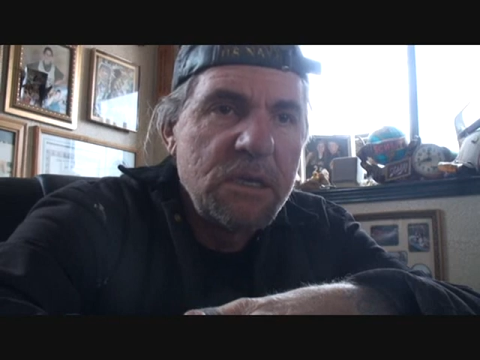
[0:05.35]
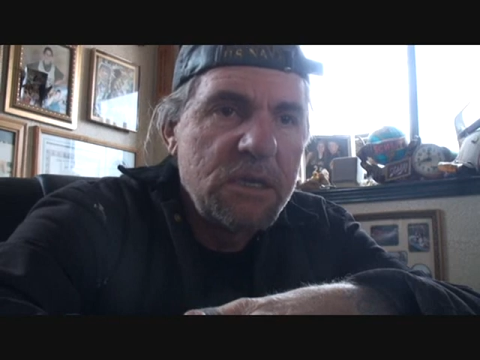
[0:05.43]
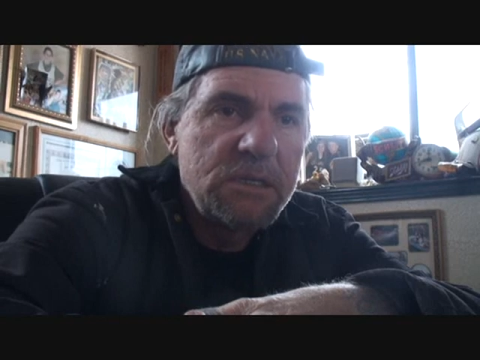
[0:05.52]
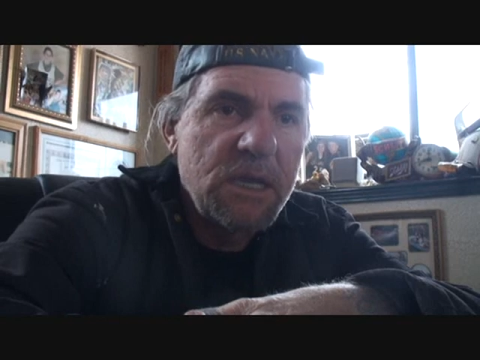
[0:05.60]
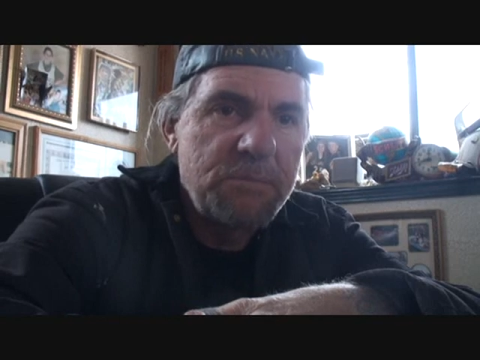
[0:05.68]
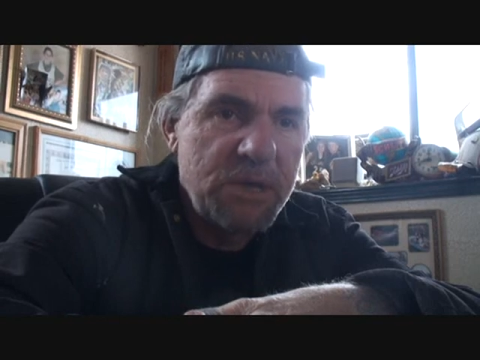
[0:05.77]

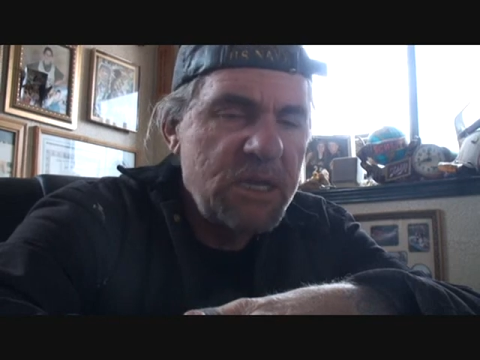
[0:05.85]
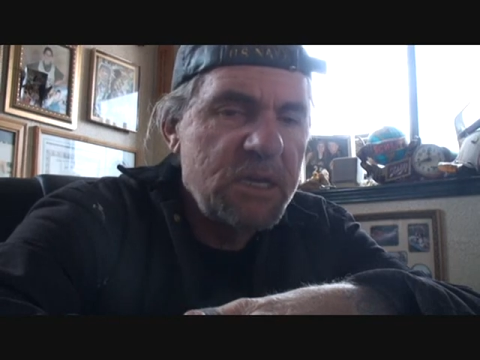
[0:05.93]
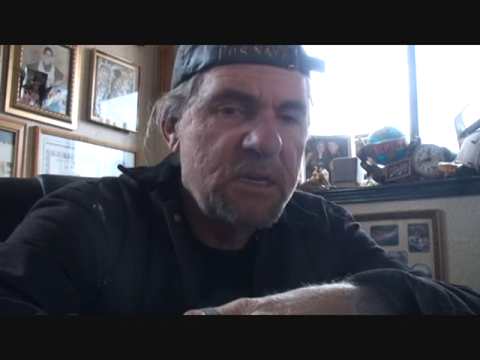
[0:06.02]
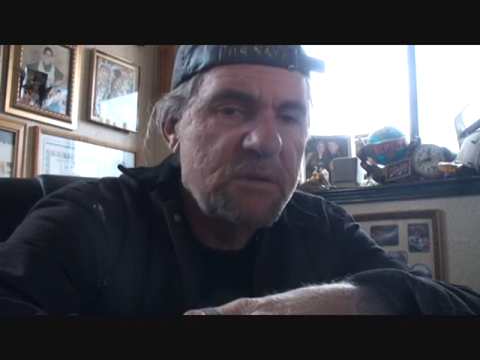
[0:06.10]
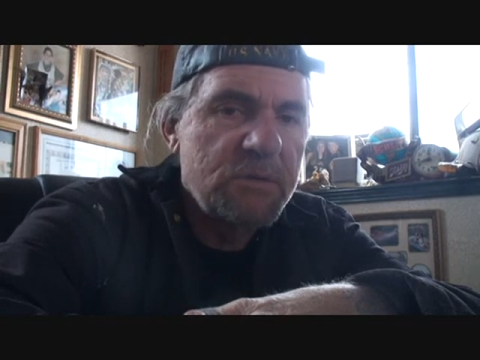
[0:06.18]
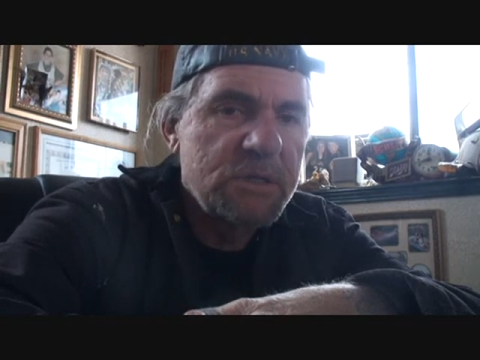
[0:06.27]
is that
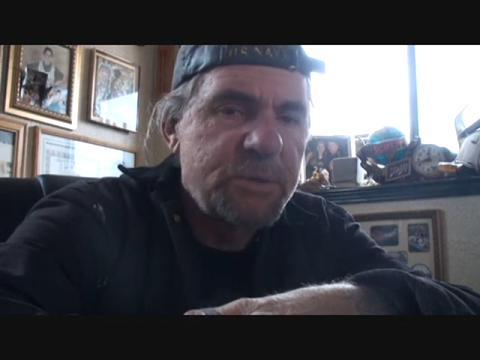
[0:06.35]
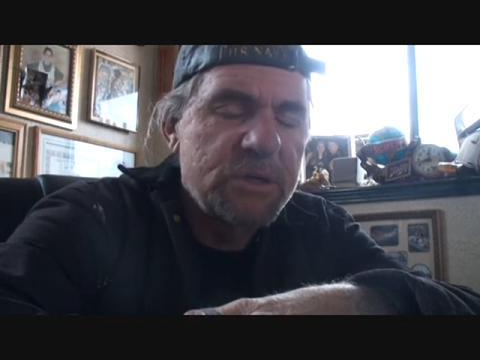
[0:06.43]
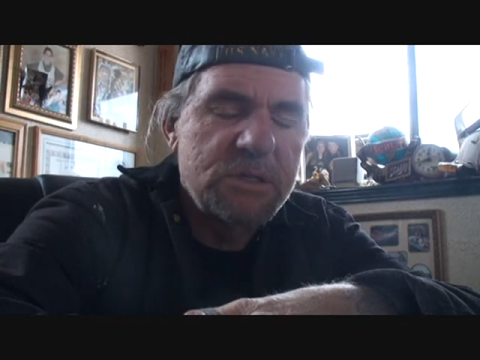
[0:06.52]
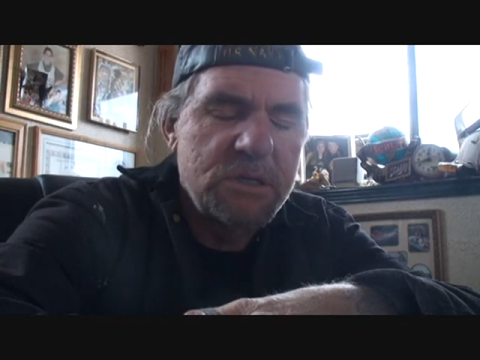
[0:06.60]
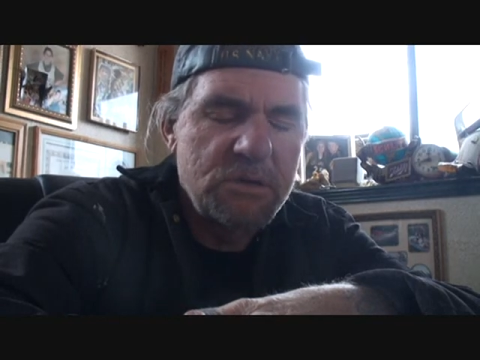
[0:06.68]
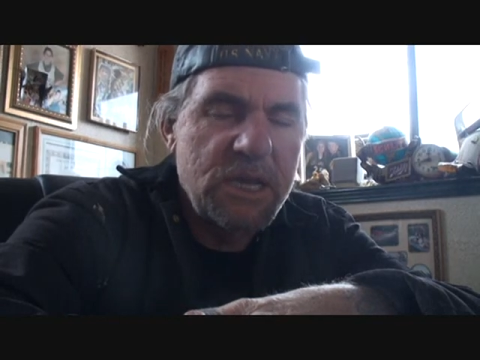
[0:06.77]
Minnie was
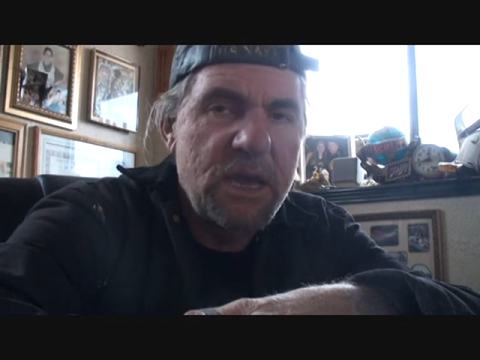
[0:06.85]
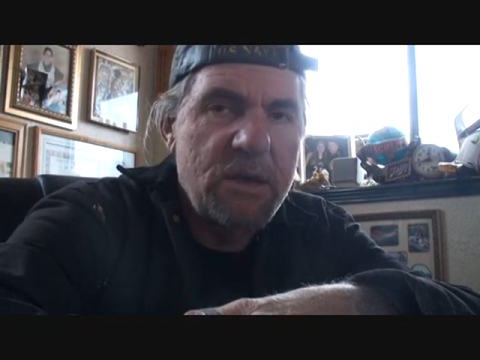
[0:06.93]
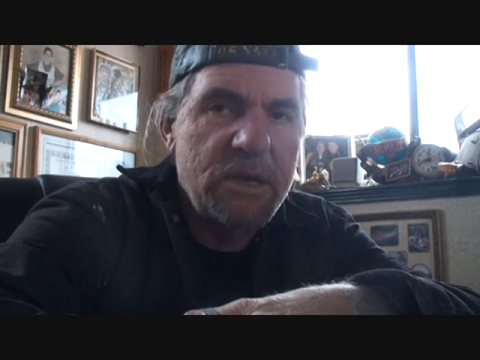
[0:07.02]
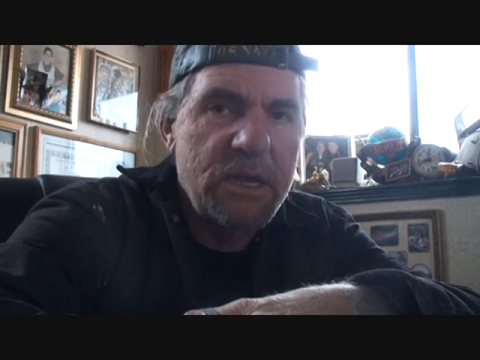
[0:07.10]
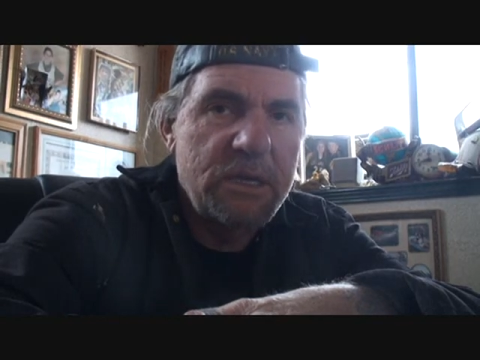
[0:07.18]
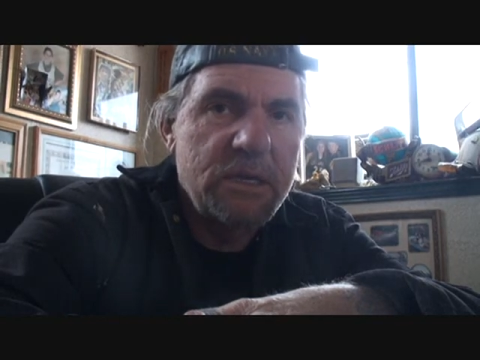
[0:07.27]
supposed to go
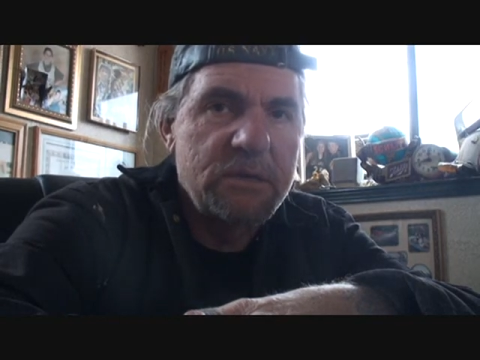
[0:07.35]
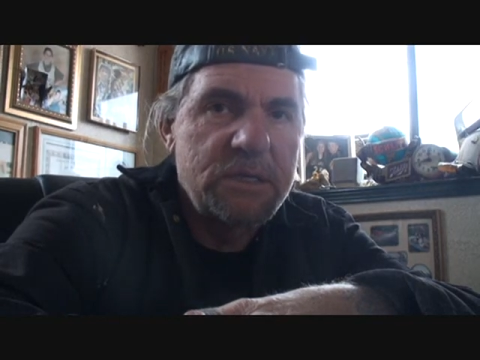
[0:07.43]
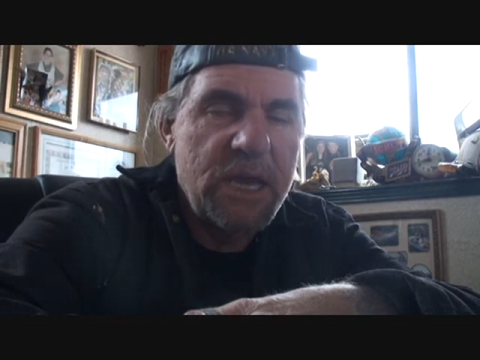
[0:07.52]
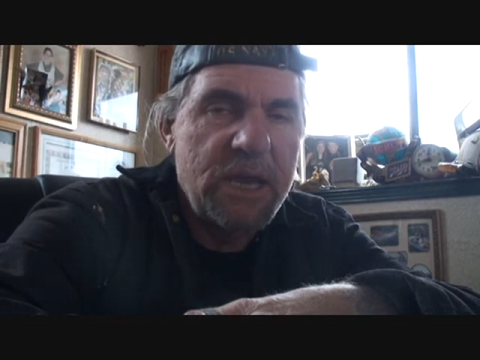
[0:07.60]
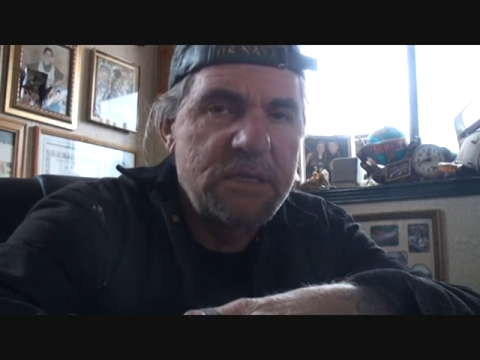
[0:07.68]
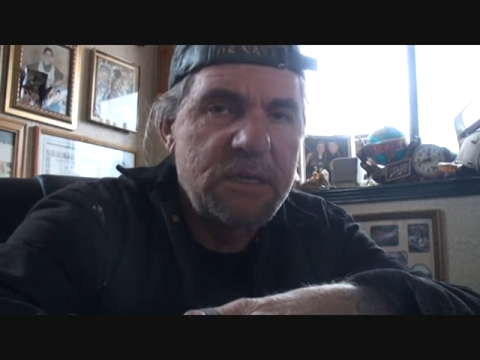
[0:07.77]
down and get her
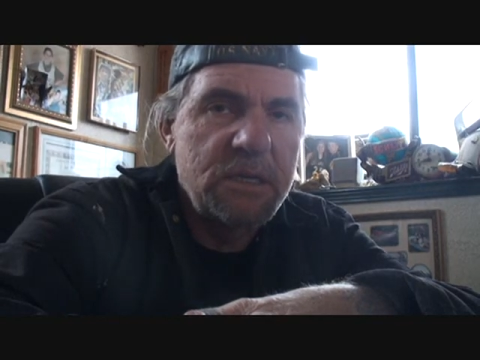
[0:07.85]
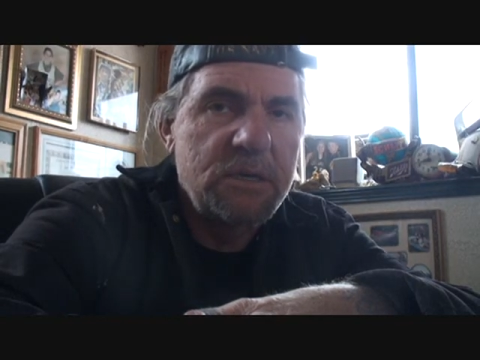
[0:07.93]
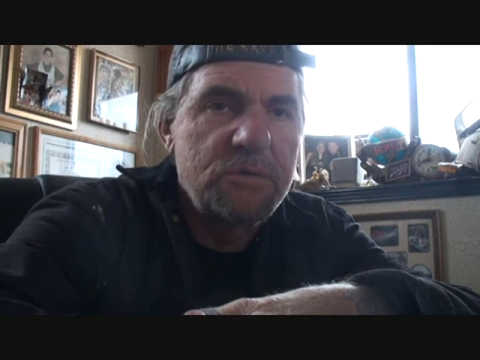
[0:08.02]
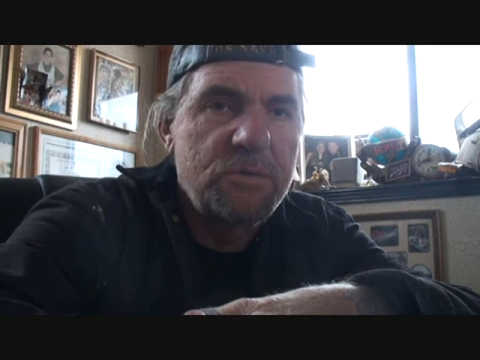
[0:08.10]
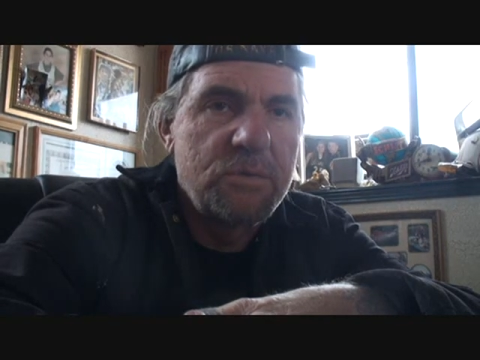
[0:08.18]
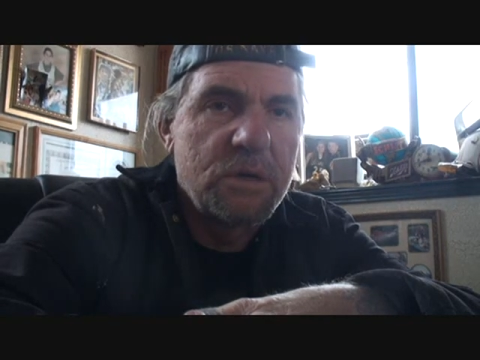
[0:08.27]

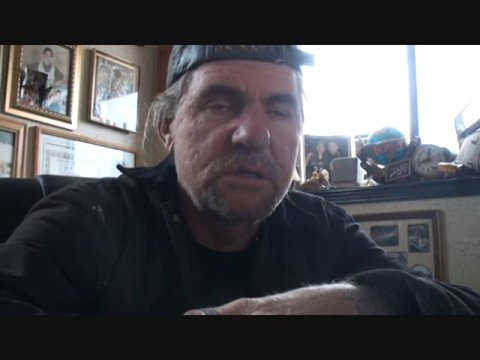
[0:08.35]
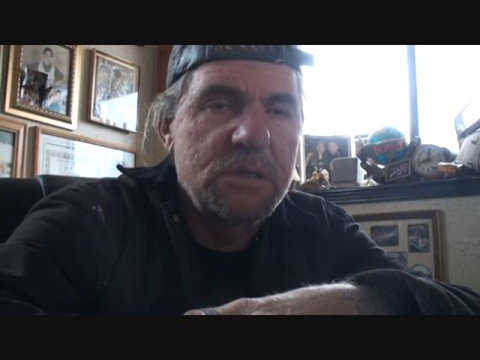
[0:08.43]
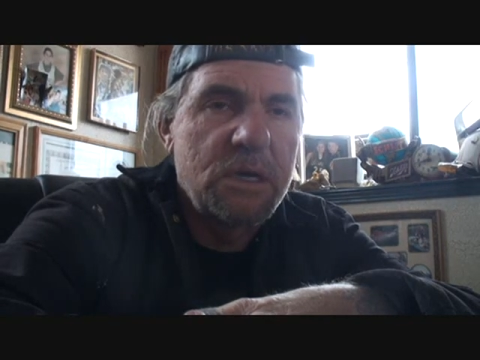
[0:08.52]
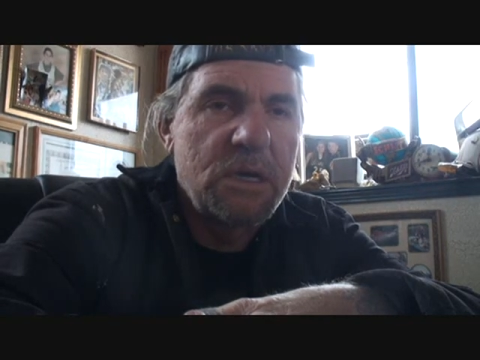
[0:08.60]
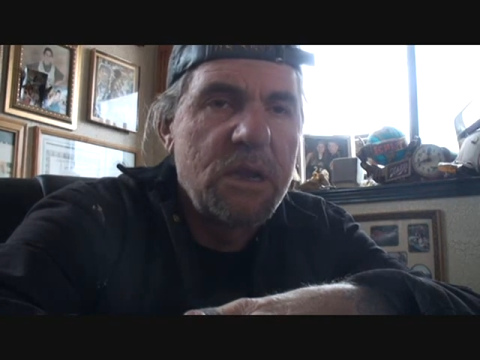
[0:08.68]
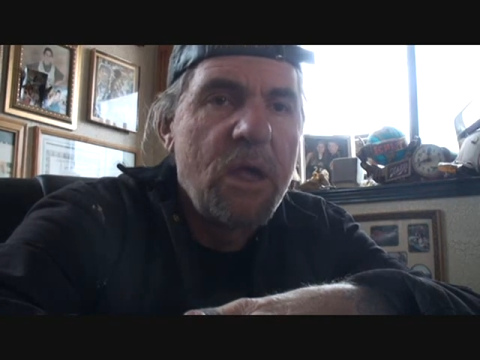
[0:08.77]
tattoo worked
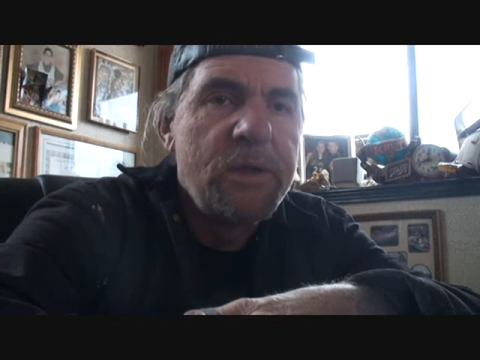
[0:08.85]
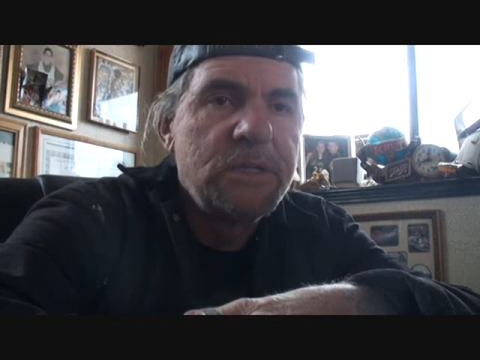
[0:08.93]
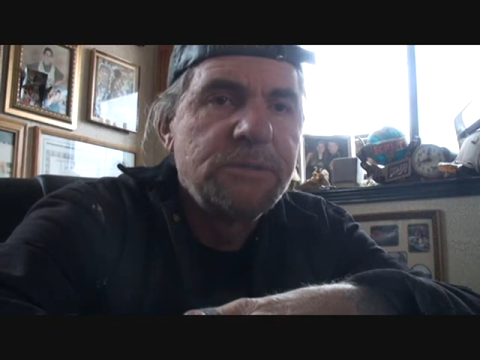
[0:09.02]
on.